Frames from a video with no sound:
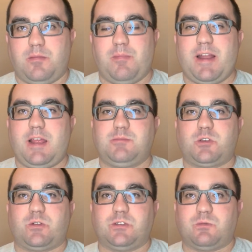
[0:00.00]
My name's
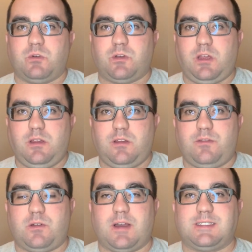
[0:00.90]
Chris Wilkie. If
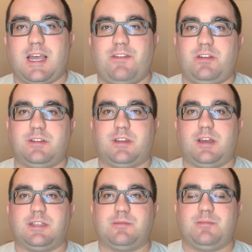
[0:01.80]
you guys haven't
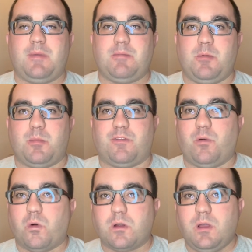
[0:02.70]
met me
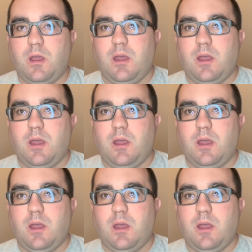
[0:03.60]
before,